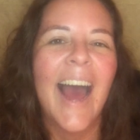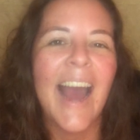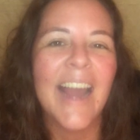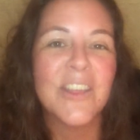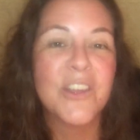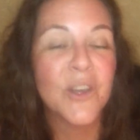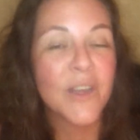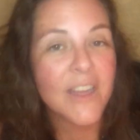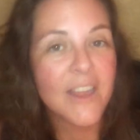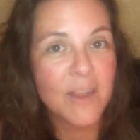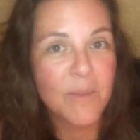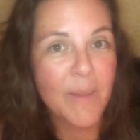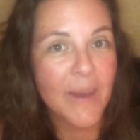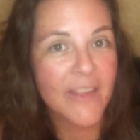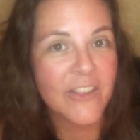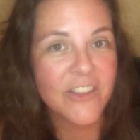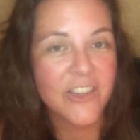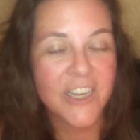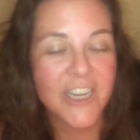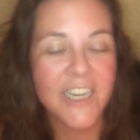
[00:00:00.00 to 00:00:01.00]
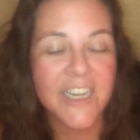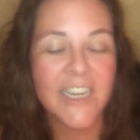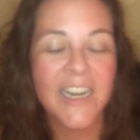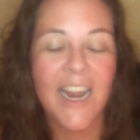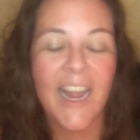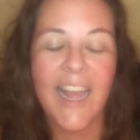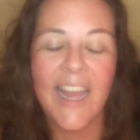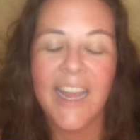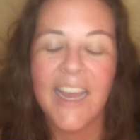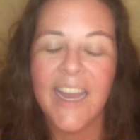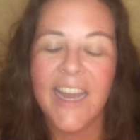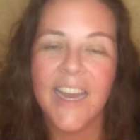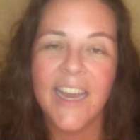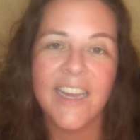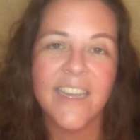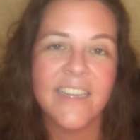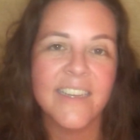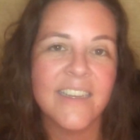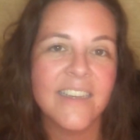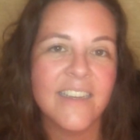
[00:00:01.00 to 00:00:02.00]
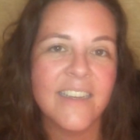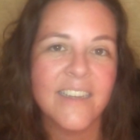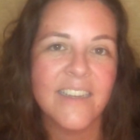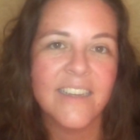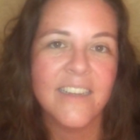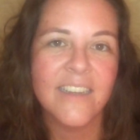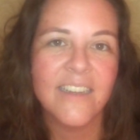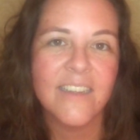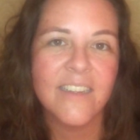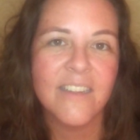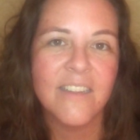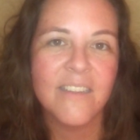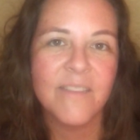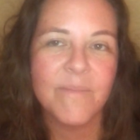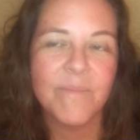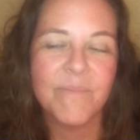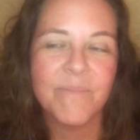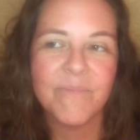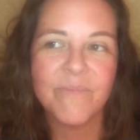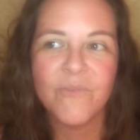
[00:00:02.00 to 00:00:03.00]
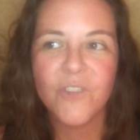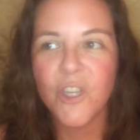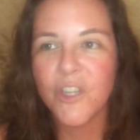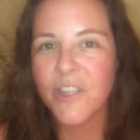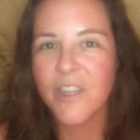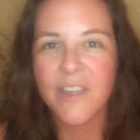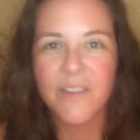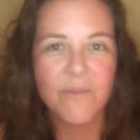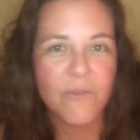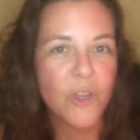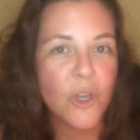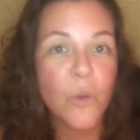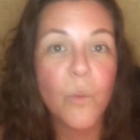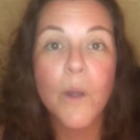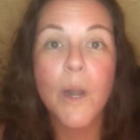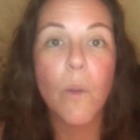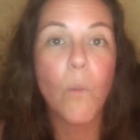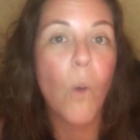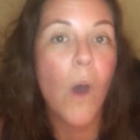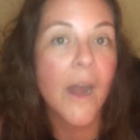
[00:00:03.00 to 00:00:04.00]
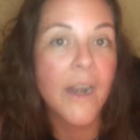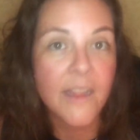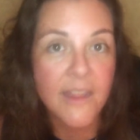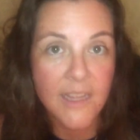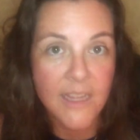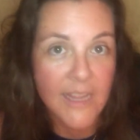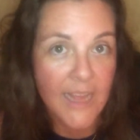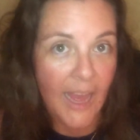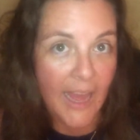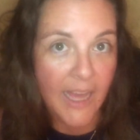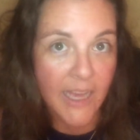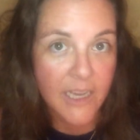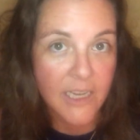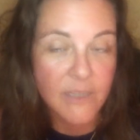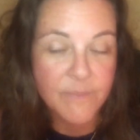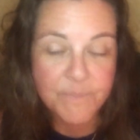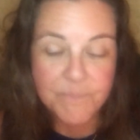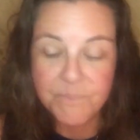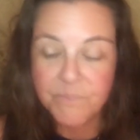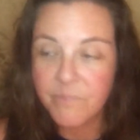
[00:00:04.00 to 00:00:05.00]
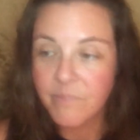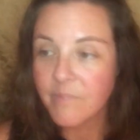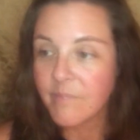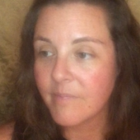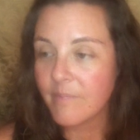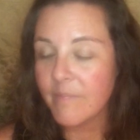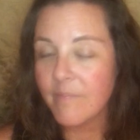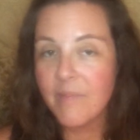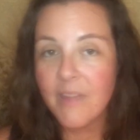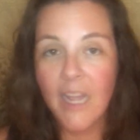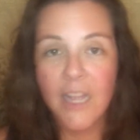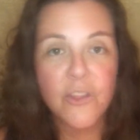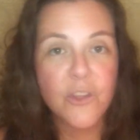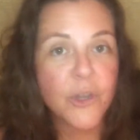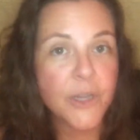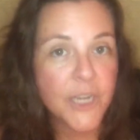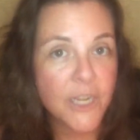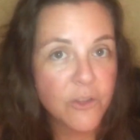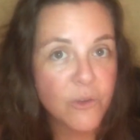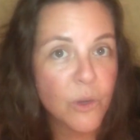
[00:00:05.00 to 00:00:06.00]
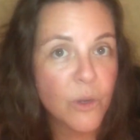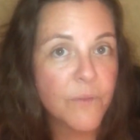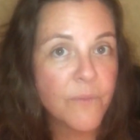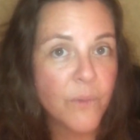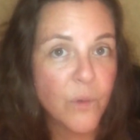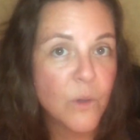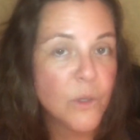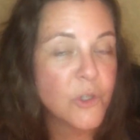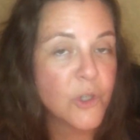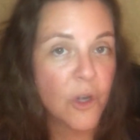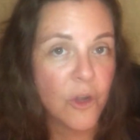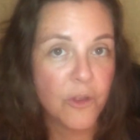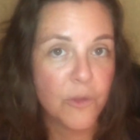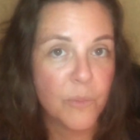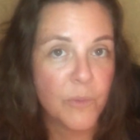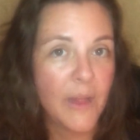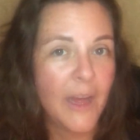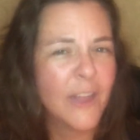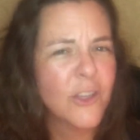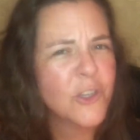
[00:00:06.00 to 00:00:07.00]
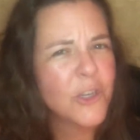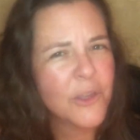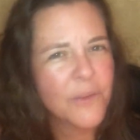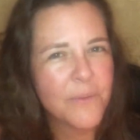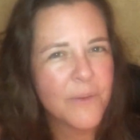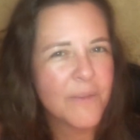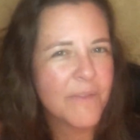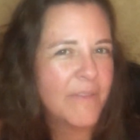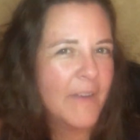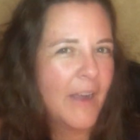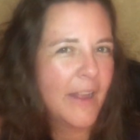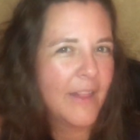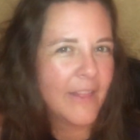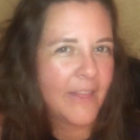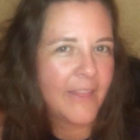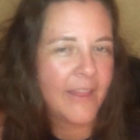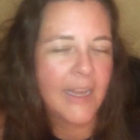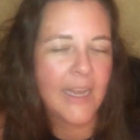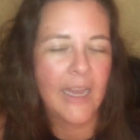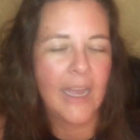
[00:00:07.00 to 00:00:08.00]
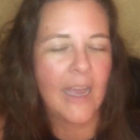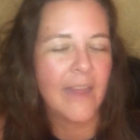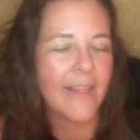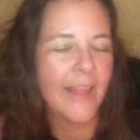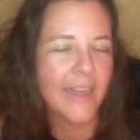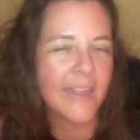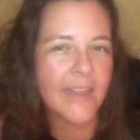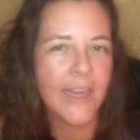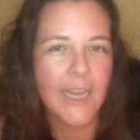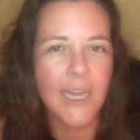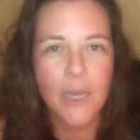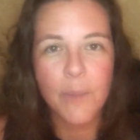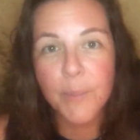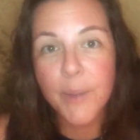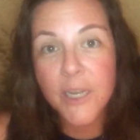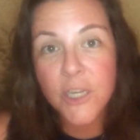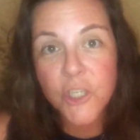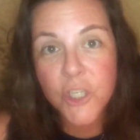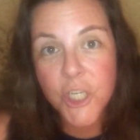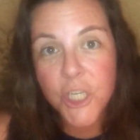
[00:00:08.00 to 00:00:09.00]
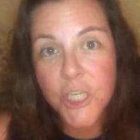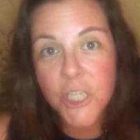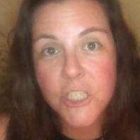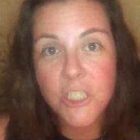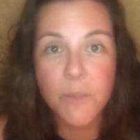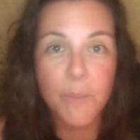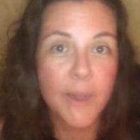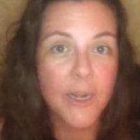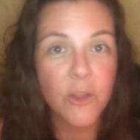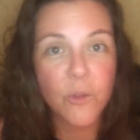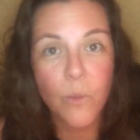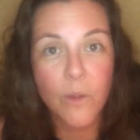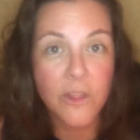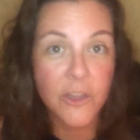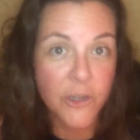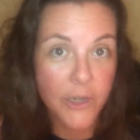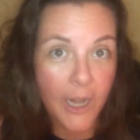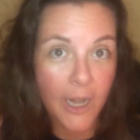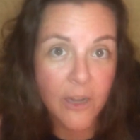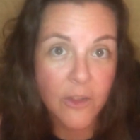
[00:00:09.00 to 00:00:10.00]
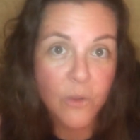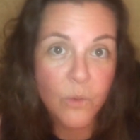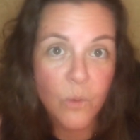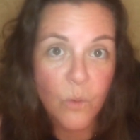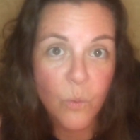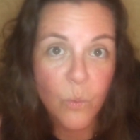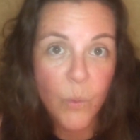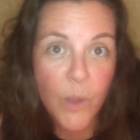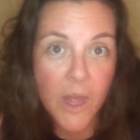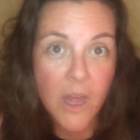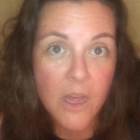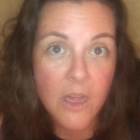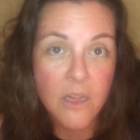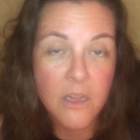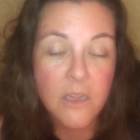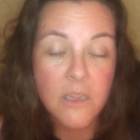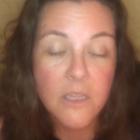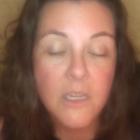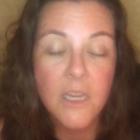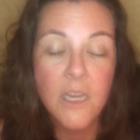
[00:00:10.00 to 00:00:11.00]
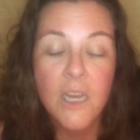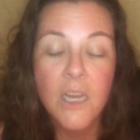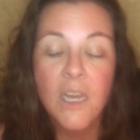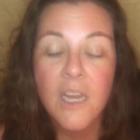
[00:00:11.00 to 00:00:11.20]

I took a semester and just took what I wanted to take. I took an intro to photojournalism class just for fun, thinking I like taking pictures. I might as well learn how to do it well.